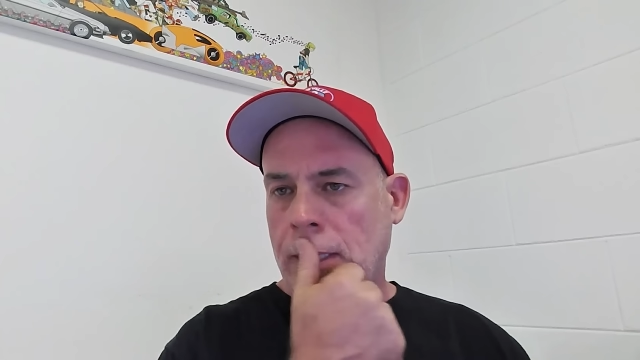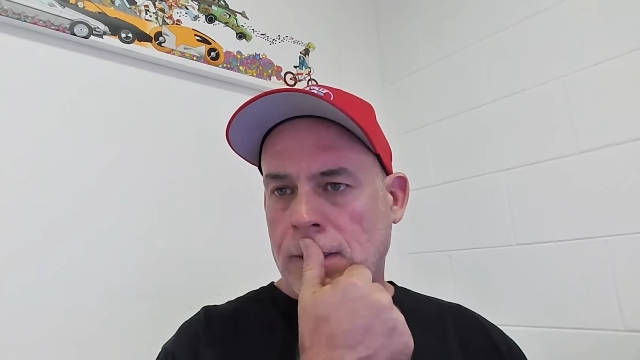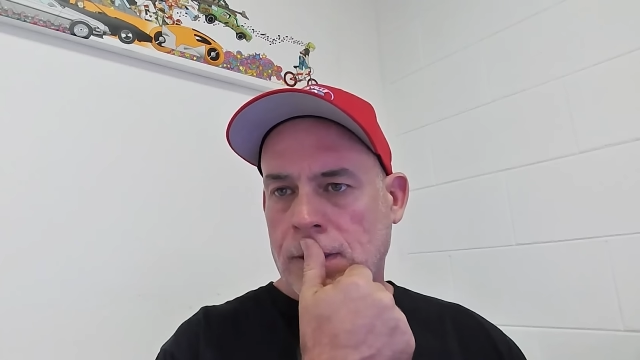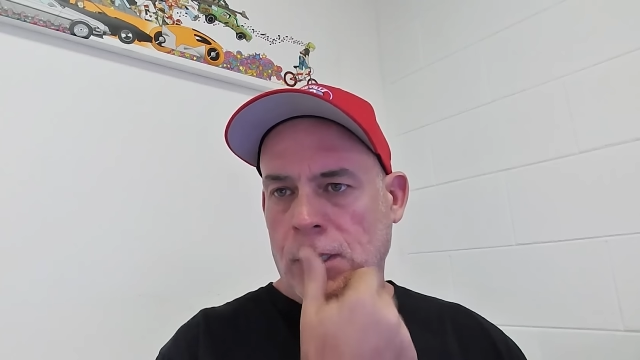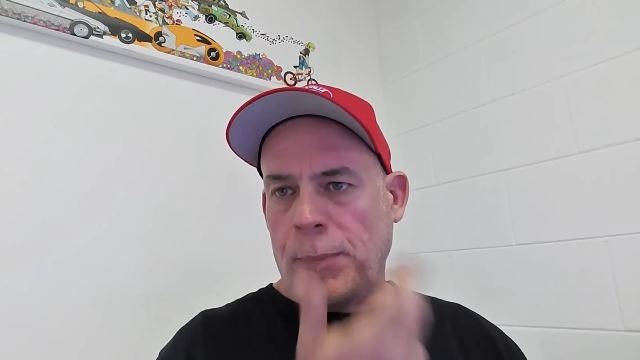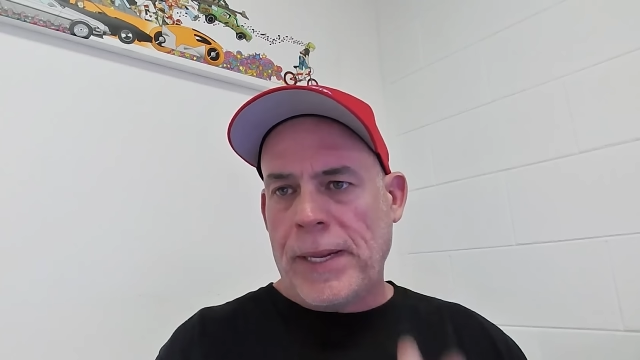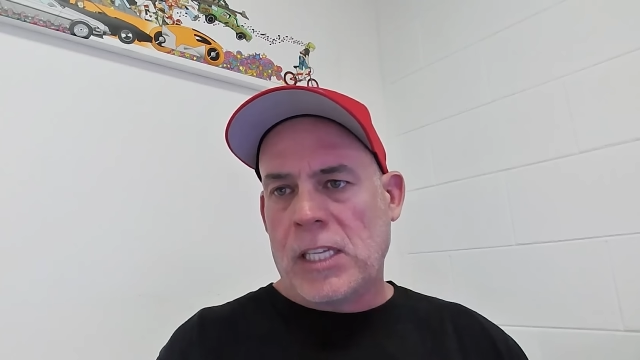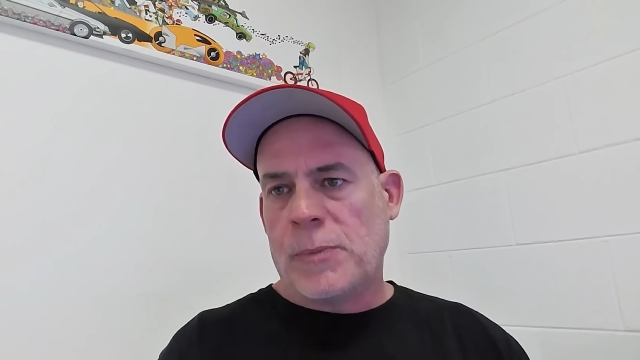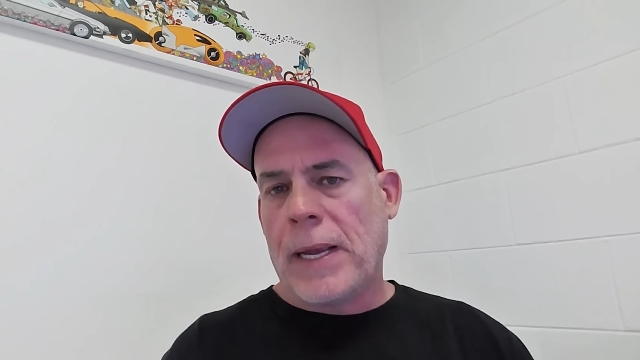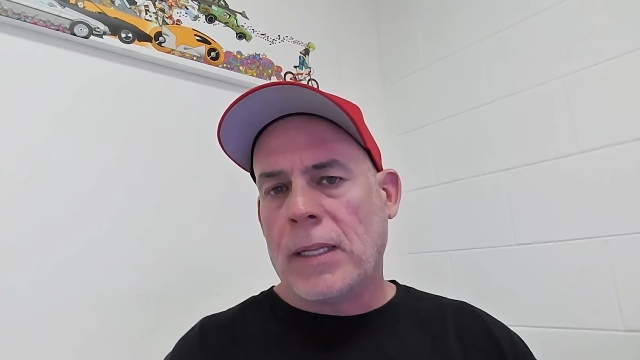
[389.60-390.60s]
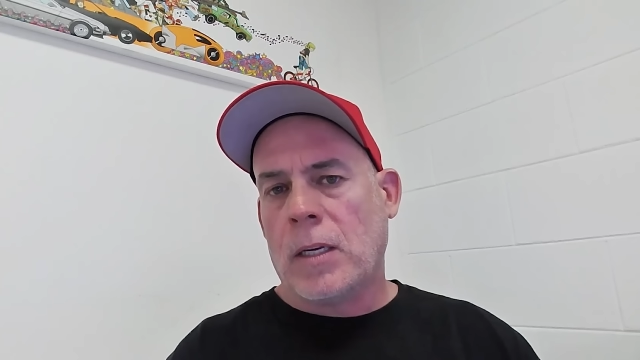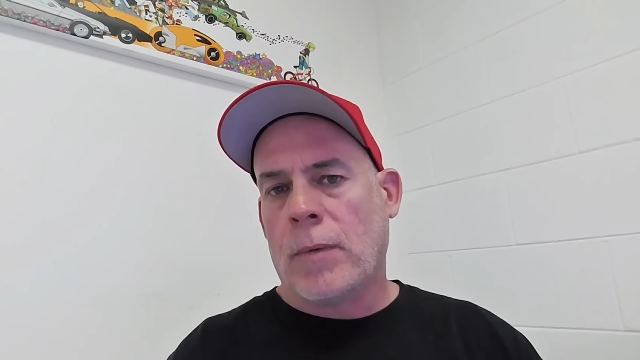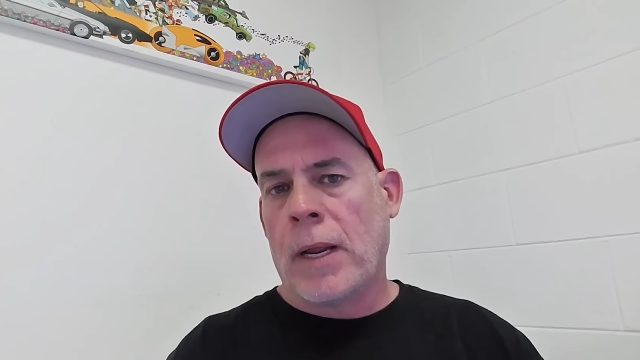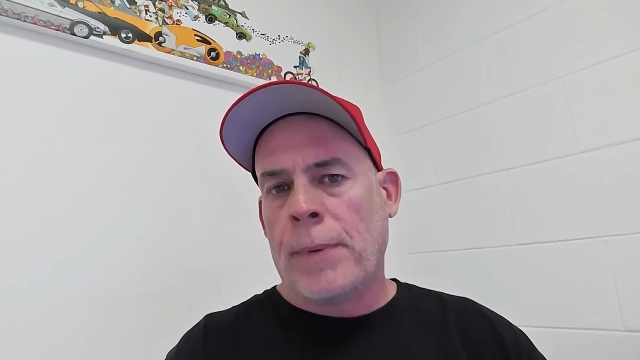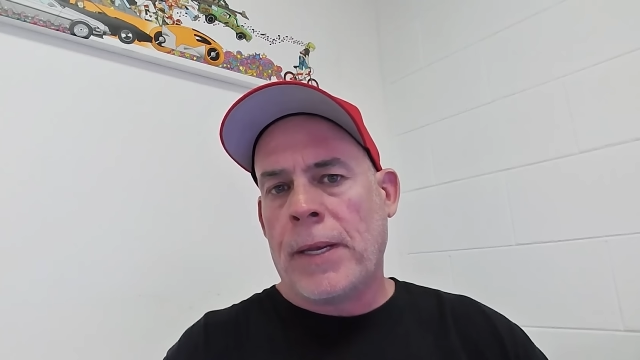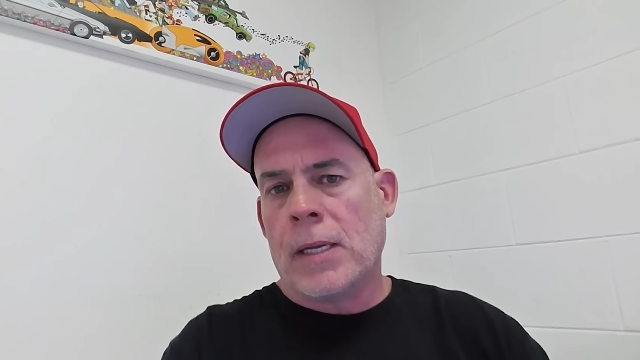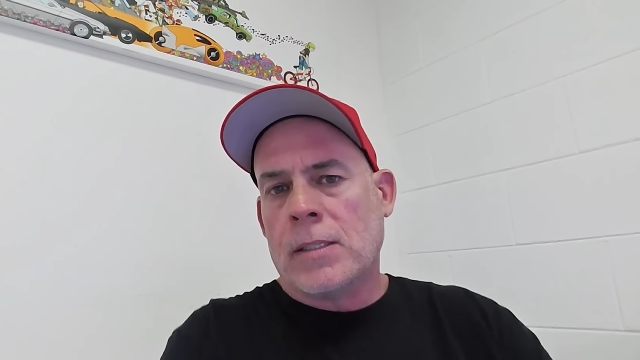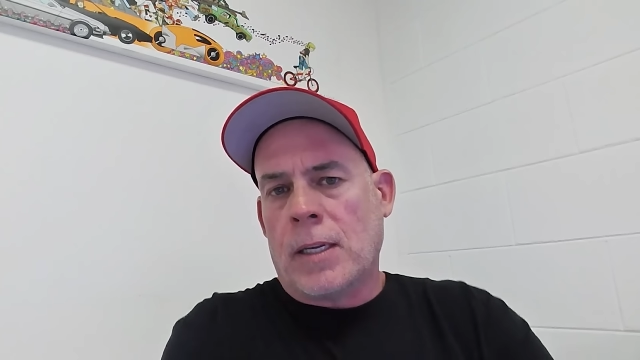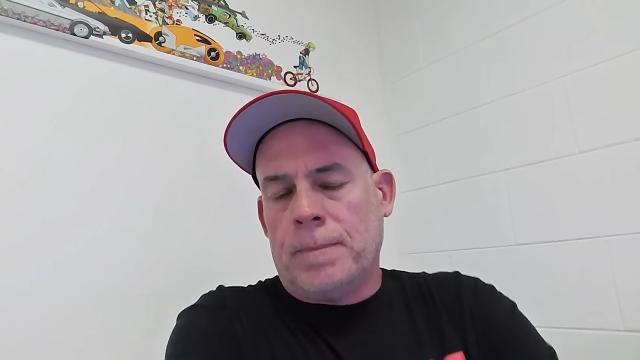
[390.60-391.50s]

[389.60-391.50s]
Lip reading: that's to be expected, right? Because